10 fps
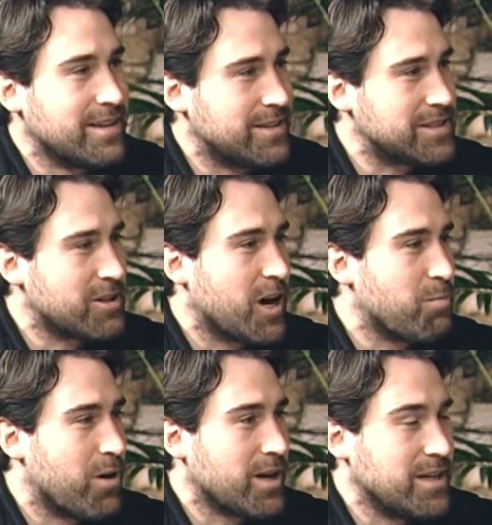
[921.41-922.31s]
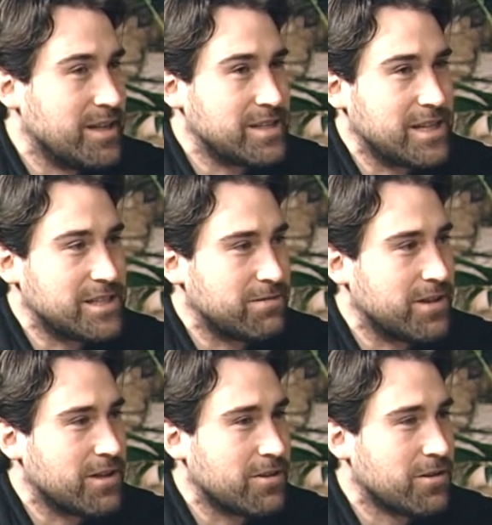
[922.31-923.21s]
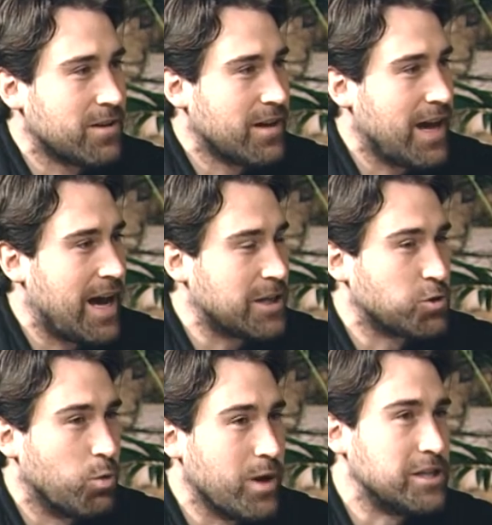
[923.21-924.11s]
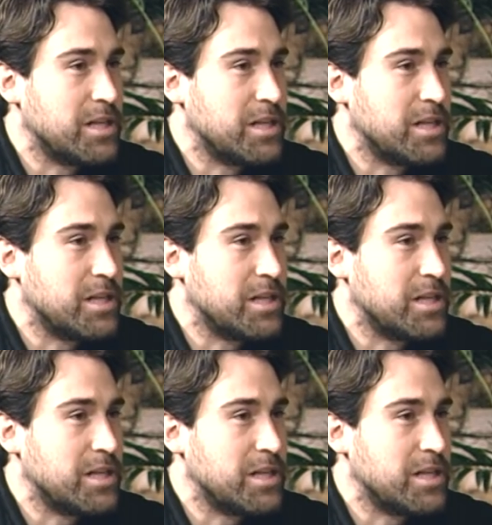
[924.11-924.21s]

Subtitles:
the stock market in the sense of their actual wage.